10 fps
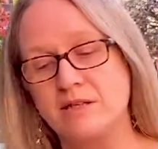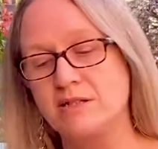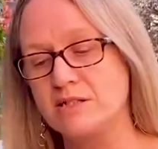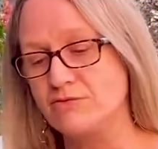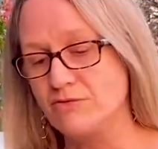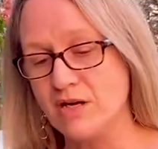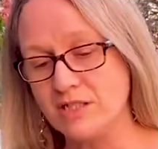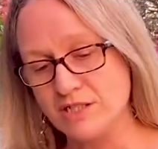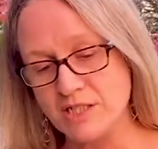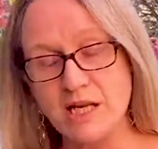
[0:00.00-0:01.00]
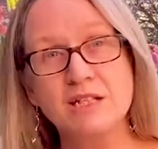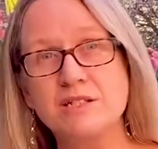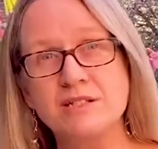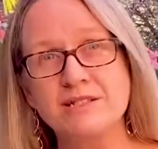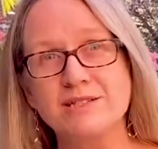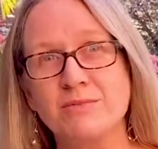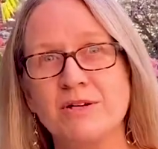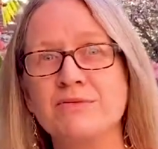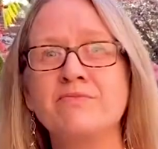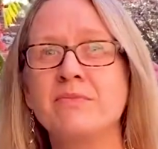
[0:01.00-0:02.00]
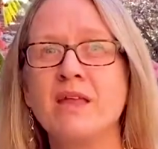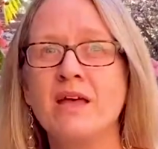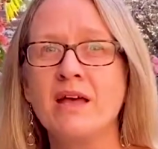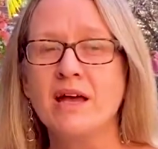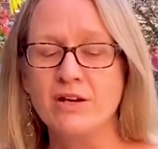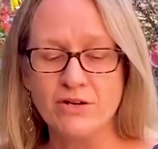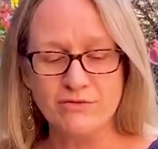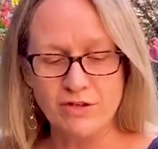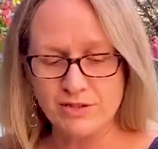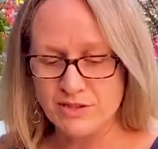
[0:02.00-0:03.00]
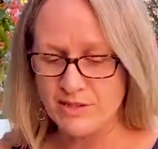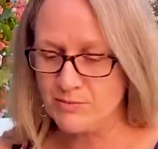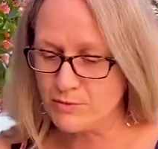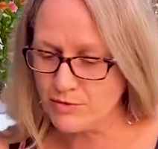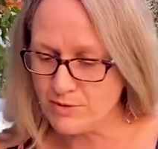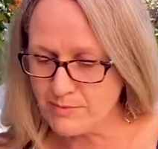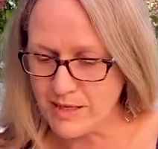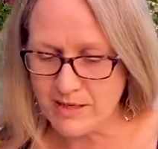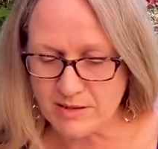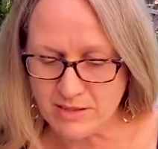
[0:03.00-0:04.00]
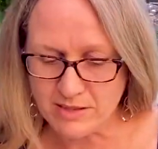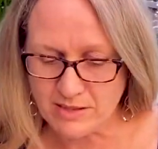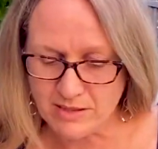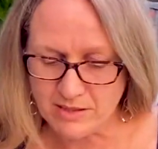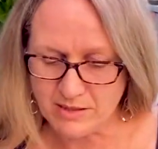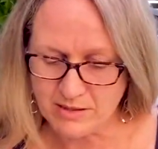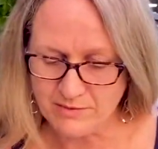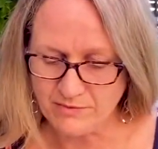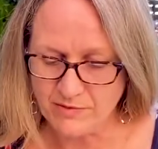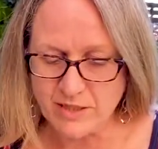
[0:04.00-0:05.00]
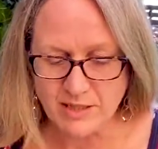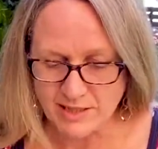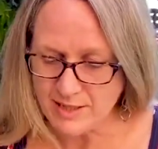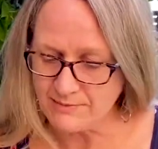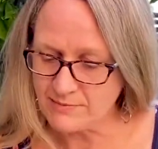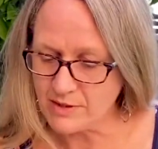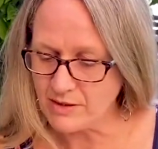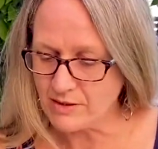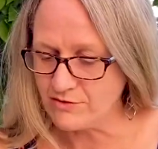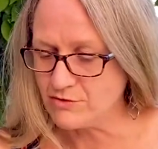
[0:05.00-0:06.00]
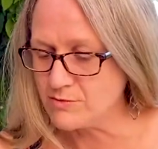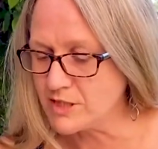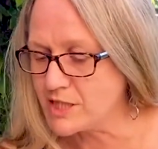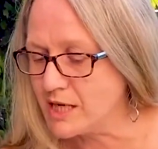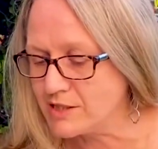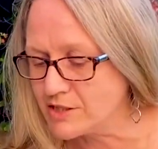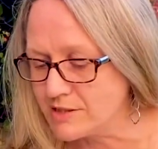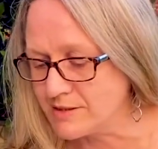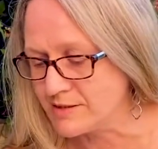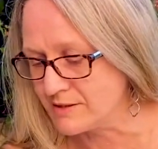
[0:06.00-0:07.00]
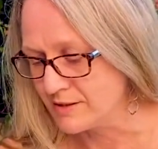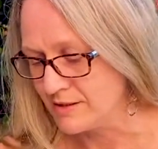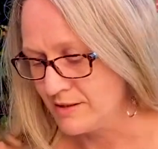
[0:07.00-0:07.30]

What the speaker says: I did writing challenges as well, and I wrote a book about the year of all my challenges,